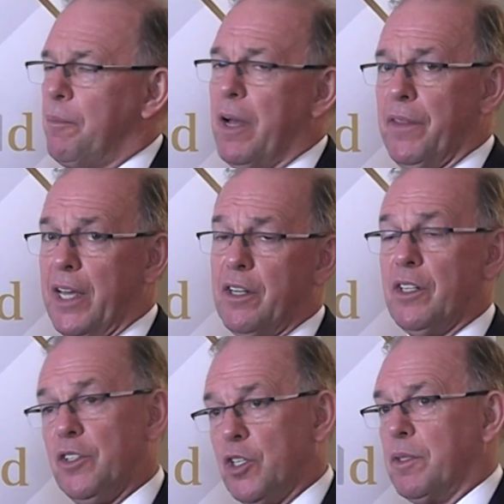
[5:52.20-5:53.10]
And then
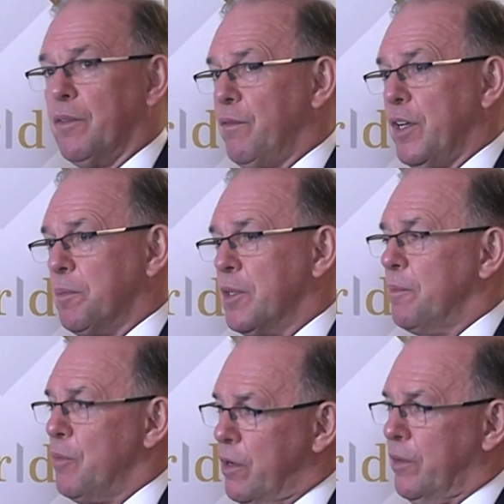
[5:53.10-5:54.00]
in terms of investment
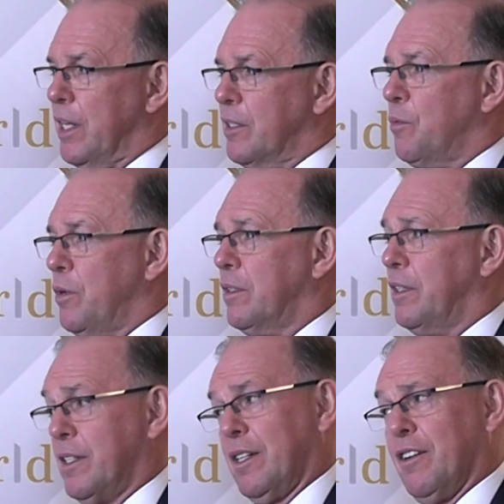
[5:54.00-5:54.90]
demand, that's
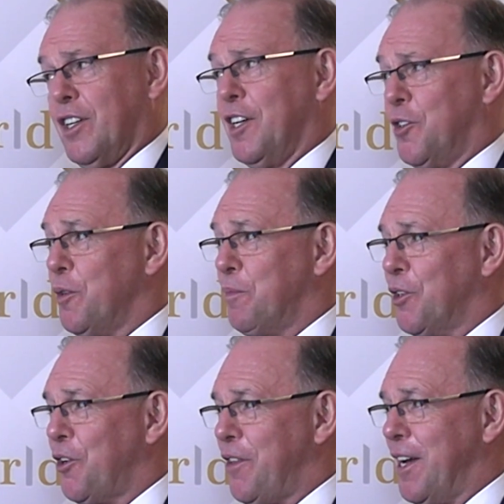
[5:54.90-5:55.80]
our day job, to
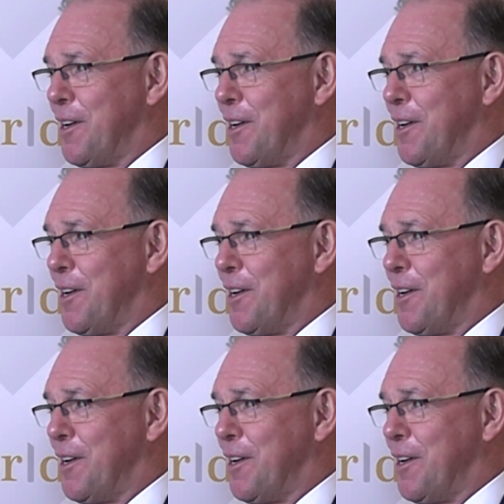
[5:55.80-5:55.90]
grow that